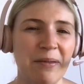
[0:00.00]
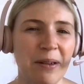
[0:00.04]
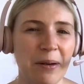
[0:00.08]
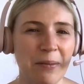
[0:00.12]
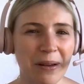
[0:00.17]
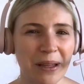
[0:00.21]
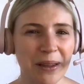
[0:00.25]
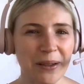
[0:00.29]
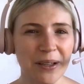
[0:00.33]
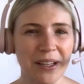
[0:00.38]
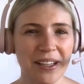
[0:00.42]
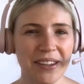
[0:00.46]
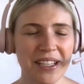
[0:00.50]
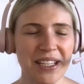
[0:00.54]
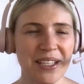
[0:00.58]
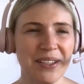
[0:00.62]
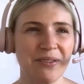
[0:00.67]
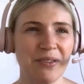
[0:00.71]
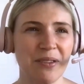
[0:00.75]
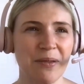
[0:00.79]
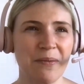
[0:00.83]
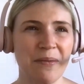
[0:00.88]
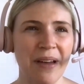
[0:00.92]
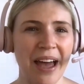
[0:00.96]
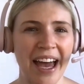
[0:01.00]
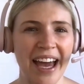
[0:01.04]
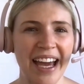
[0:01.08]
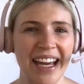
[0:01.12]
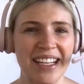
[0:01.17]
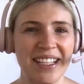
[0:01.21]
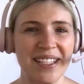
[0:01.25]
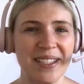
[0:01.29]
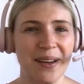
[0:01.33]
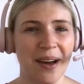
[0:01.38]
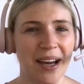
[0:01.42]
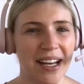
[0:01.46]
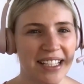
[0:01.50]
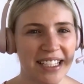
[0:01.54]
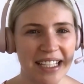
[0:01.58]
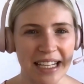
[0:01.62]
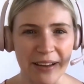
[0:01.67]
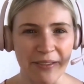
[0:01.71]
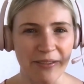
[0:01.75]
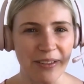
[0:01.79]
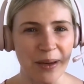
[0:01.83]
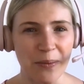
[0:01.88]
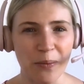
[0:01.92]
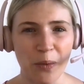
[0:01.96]
And when we look at this from a
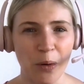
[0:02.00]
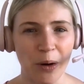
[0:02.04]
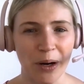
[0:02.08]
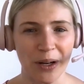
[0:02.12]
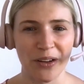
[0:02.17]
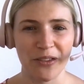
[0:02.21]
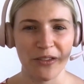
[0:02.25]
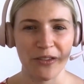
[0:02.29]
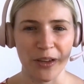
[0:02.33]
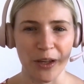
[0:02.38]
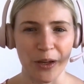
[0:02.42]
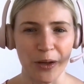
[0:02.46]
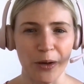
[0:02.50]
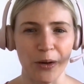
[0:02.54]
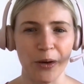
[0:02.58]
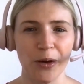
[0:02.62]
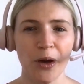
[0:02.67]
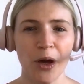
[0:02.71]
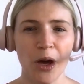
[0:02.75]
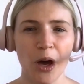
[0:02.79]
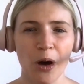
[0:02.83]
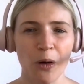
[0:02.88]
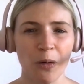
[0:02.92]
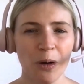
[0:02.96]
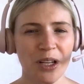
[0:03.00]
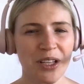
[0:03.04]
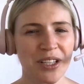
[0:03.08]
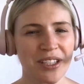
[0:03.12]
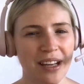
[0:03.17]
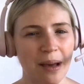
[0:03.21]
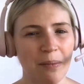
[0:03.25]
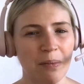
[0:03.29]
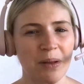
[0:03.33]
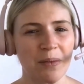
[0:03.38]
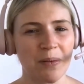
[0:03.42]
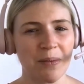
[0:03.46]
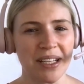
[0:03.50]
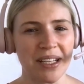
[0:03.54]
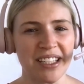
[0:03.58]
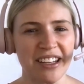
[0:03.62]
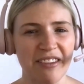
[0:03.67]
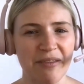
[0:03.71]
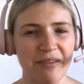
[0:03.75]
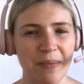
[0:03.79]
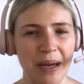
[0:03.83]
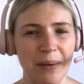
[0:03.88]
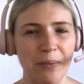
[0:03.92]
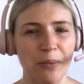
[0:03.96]
scientific point of view, which supplements
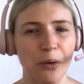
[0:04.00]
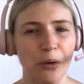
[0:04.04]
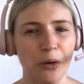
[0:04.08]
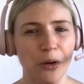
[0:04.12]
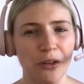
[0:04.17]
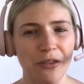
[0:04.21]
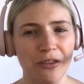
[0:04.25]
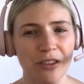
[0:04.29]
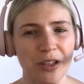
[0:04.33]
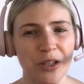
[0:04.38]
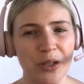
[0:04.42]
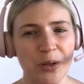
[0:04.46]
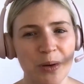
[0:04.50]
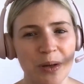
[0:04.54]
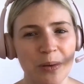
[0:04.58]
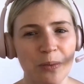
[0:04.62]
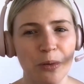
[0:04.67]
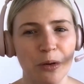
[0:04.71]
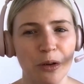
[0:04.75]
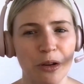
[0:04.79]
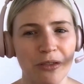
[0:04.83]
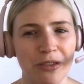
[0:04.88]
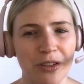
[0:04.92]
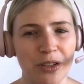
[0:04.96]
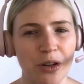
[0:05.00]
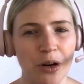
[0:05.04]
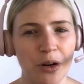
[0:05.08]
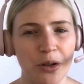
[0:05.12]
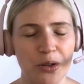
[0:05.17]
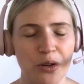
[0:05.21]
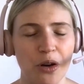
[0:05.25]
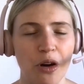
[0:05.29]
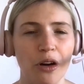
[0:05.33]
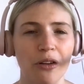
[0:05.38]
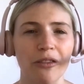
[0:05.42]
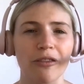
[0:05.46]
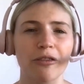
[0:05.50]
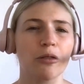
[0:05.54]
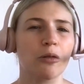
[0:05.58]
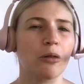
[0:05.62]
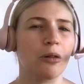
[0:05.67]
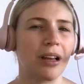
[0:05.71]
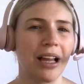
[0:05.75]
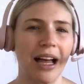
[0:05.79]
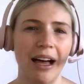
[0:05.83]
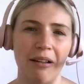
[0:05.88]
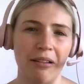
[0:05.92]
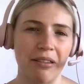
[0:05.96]
have been proven to improve a dog's
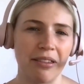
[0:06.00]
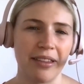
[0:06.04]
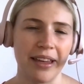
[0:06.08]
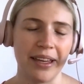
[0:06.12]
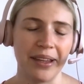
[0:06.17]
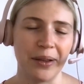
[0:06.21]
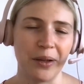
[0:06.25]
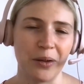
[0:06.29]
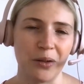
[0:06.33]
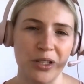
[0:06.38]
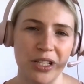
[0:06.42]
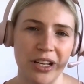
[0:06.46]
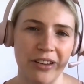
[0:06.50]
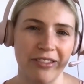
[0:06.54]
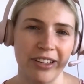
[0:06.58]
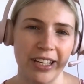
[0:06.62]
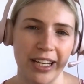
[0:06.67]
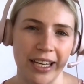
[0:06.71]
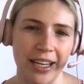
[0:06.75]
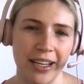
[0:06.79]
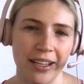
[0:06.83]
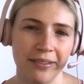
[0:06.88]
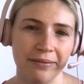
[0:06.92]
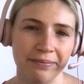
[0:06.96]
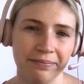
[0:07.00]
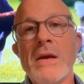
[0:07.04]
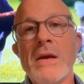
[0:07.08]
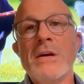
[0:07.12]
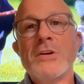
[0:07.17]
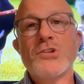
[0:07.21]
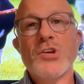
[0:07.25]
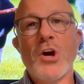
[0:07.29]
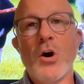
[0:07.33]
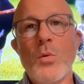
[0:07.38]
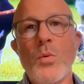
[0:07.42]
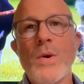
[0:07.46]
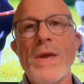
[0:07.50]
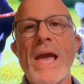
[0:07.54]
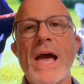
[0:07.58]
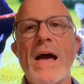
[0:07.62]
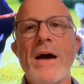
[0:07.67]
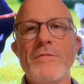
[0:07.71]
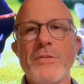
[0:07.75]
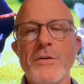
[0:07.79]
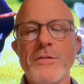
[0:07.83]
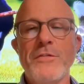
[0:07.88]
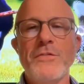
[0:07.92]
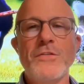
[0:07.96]
overall health and longevity? So we
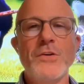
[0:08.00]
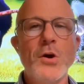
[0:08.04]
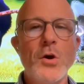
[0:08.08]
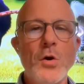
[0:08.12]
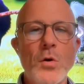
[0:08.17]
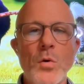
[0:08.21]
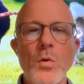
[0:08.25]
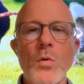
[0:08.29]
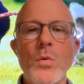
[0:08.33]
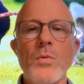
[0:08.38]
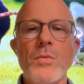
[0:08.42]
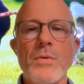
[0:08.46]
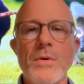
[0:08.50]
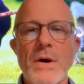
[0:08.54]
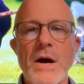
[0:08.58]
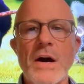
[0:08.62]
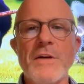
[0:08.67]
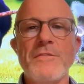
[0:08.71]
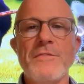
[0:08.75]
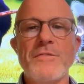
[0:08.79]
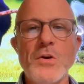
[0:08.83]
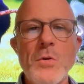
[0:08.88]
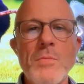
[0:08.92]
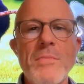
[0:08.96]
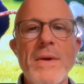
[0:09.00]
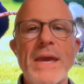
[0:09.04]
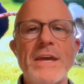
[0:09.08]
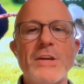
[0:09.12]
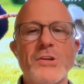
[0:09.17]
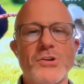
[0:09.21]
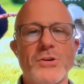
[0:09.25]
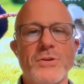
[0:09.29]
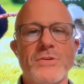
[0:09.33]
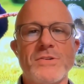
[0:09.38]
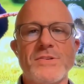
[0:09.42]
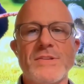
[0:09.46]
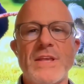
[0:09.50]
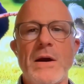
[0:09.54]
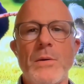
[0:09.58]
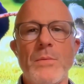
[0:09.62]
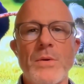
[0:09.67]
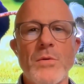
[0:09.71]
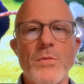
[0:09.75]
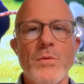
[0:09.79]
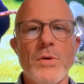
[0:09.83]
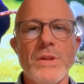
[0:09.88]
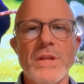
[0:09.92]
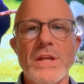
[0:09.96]
have a few majors that we
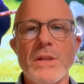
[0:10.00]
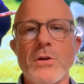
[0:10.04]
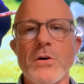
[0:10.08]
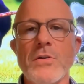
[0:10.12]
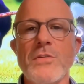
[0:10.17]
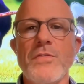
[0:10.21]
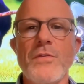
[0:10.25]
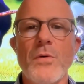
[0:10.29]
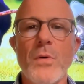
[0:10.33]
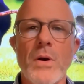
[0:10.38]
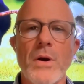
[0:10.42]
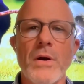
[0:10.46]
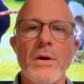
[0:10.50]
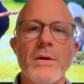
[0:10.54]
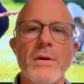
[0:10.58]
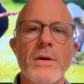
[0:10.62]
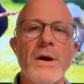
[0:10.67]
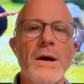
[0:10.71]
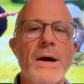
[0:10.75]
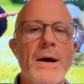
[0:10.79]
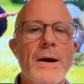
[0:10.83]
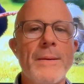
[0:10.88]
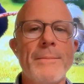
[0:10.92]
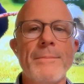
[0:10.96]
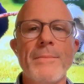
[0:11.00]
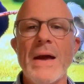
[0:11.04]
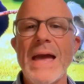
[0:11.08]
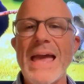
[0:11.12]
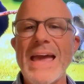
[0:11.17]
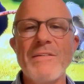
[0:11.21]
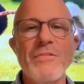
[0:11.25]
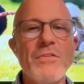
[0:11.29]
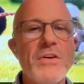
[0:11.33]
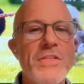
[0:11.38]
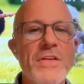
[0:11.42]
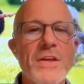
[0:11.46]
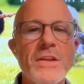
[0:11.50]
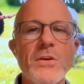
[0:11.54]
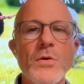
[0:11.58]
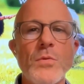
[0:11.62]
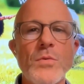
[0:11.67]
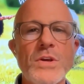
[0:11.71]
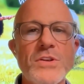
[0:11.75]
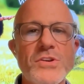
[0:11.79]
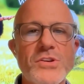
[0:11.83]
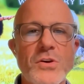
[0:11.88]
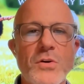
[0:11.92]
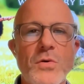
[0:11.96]
really look for. Everything that
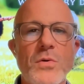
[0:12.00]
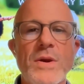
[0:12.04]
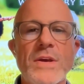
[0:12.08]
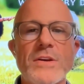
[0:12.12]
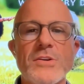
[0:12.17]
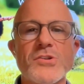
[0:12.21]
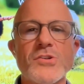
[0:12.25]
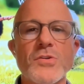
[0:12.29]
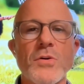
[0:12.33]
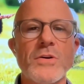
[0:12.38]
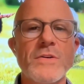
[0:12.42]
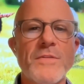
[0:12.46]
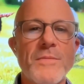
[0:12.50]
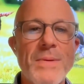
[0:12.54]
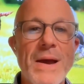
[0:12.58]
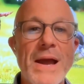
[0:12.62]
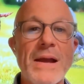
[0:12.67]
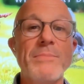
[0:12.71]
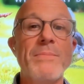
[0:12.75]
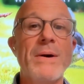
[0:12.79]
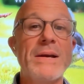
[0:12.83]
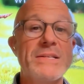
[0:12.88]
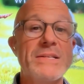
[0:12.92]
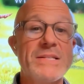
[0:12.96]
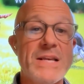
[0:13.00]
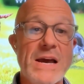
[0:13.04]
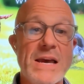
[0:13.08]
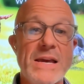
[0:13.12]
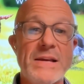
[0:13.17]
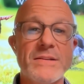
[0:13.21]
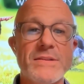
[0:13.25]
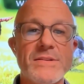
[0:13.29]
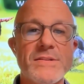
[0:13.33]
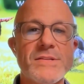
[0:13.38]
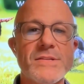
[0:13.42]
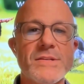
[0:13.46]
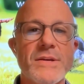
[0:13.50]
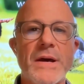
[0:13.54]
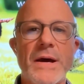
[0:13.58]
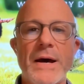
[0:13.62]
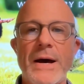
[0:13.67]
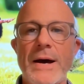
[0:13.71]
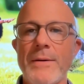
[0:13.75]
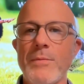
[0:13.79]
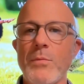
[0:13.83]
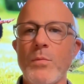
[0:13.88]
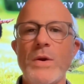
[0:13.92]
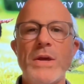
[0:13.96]
we do is sort of backed by science.
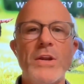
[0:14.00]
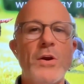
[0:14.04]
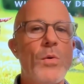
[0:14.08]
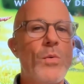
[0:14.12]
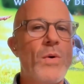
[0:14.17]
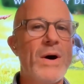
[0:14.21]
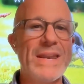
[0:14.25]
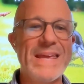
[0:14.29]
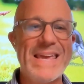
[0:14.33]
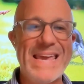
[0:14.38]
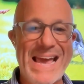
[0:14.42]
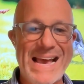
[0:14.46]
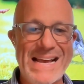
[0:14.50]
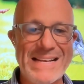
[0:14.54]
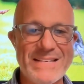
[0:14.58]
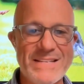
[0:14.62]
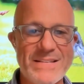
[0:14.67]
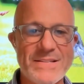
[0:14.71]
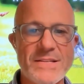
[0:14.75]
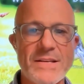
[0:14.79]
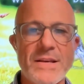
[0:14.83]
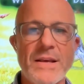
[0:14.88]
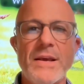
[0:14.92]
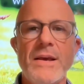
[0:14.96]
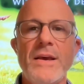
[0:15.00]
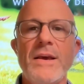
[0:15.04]
We don't want to guess.